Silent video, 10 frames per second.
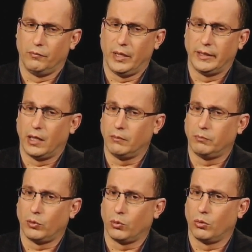made
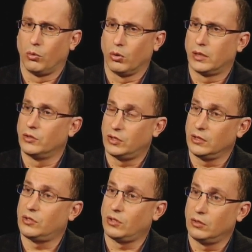up or
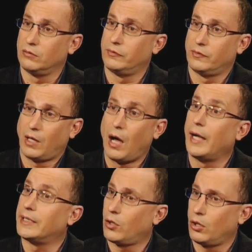consists of
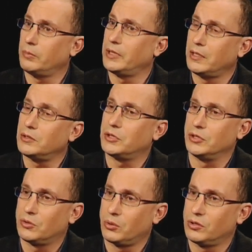high carbon energy
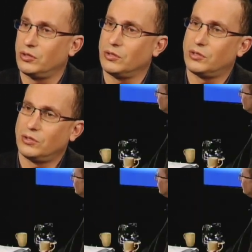sources.